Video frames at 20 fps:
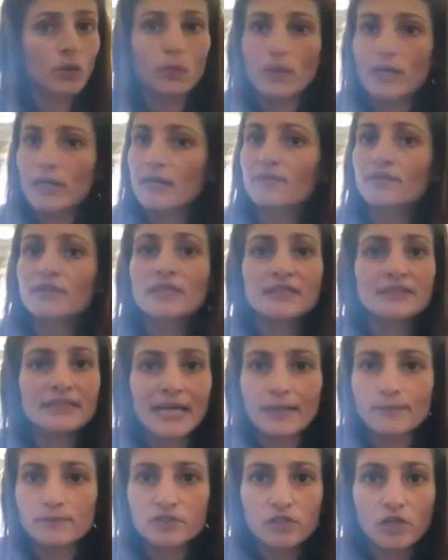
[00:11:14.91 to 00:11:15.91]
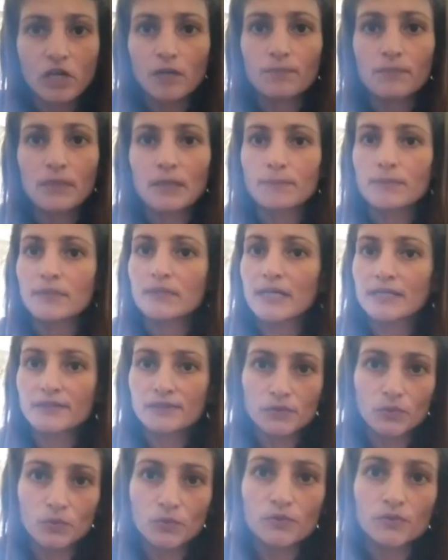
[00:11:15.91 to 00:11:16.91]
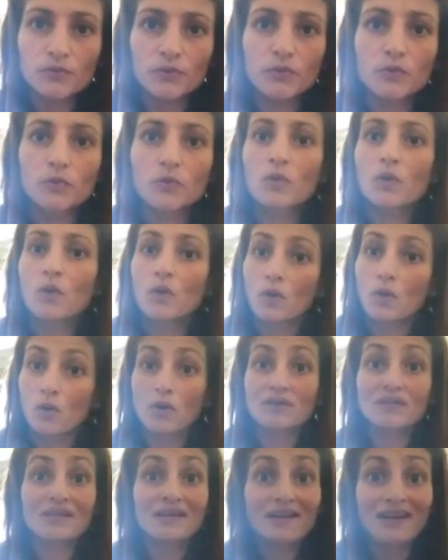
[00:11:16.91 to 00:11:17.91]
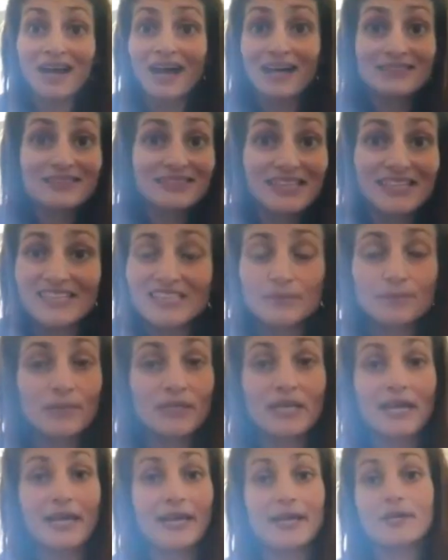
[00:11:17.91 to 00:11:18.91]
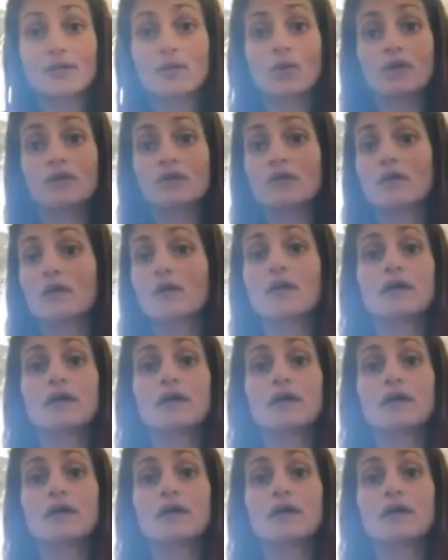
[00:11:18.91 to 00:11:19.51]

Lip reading: Whatever the time slot may be that suits you, or the class that is being aired on